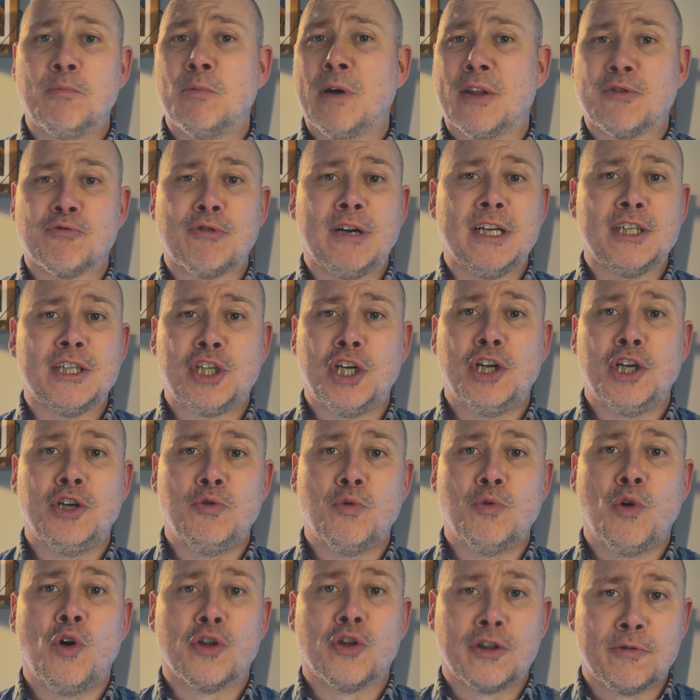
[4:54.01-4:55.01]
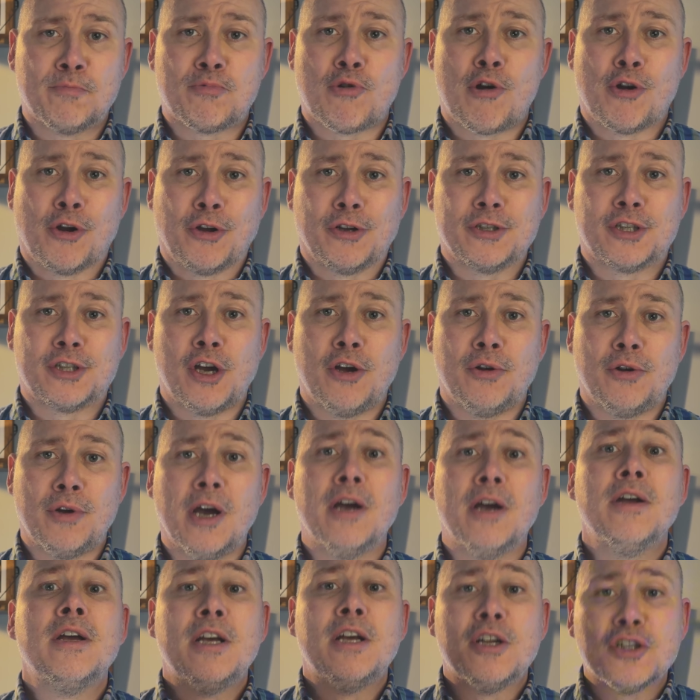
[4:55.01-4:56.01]
Whether it's you or the product
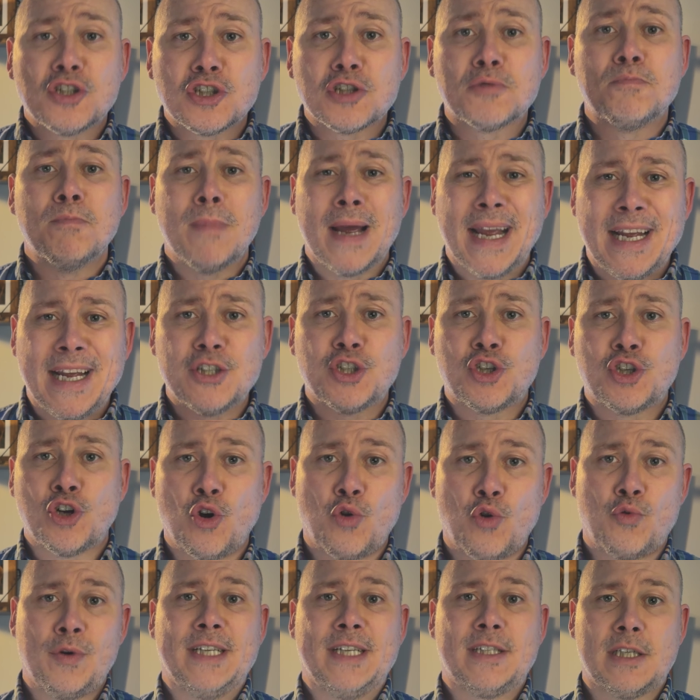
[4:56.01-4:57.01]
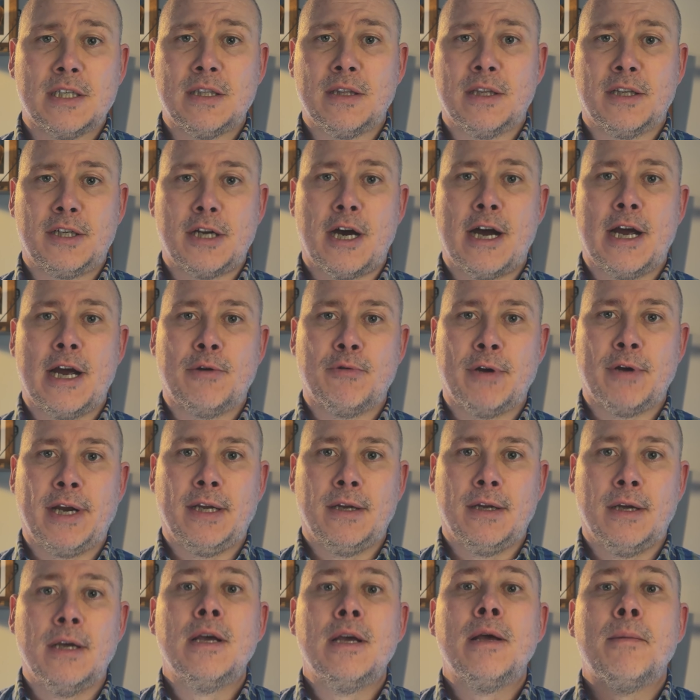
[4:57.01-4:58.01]
owner, just make sure it's in the diary.